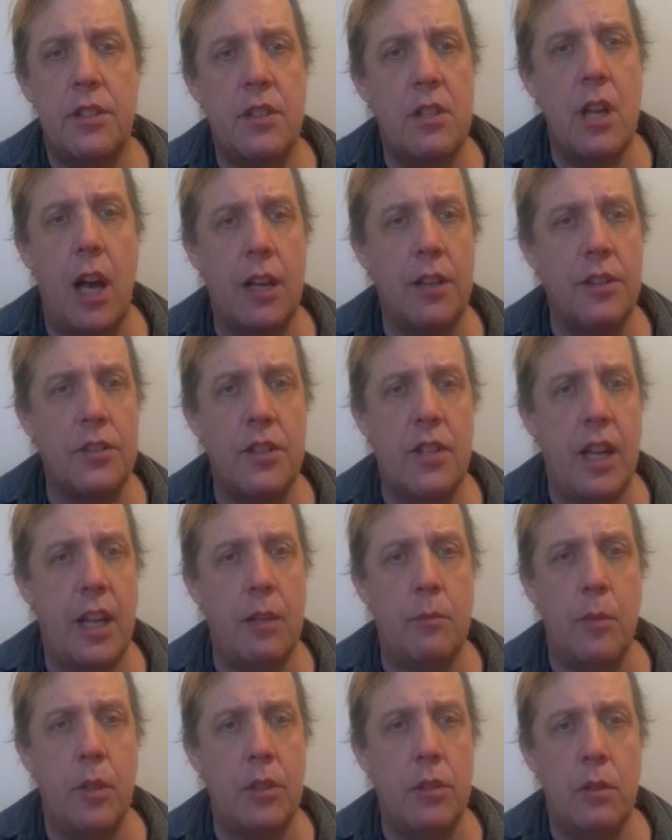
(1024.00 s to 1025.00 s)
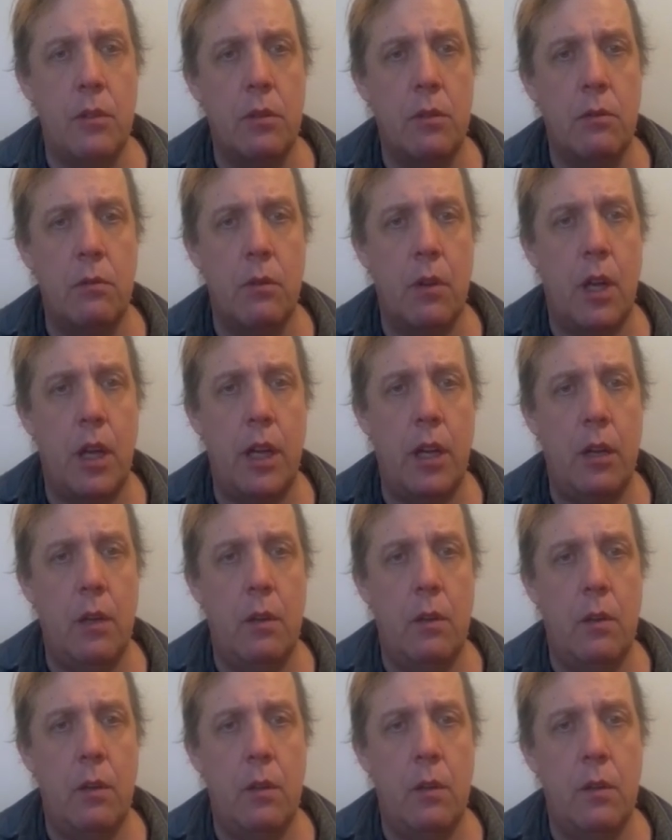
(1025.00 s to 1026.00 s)
not a statement, right?
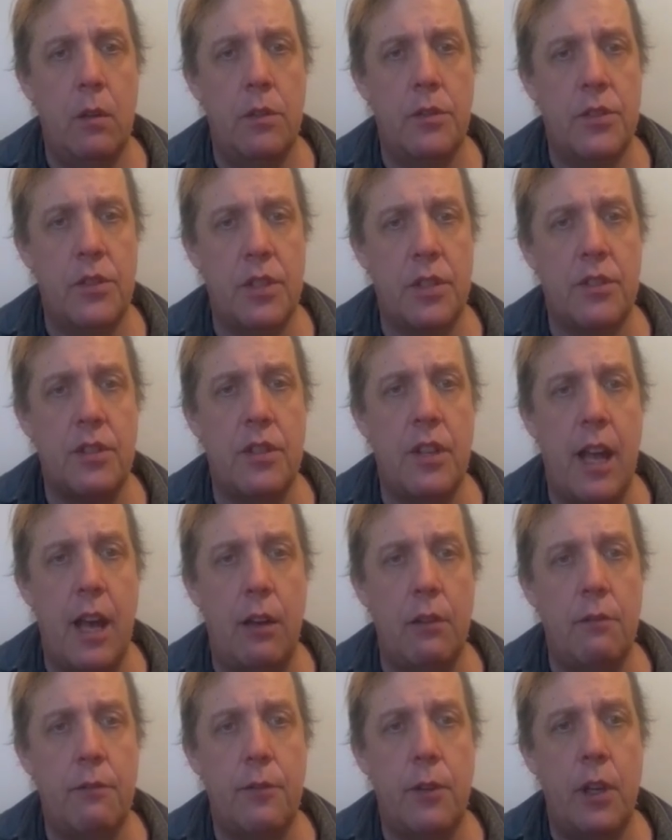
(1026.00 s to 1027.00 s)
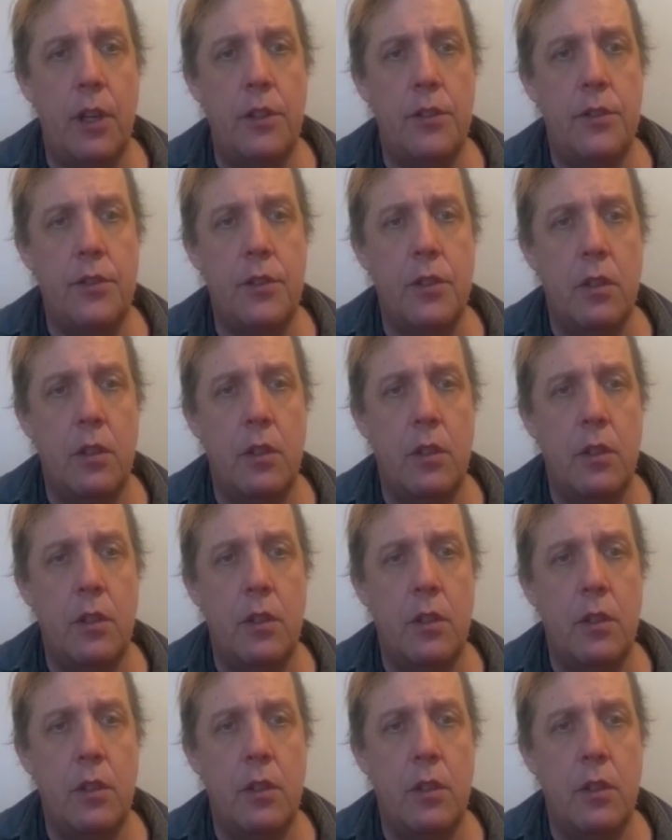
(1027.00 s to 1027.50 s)
It's just a noun phrase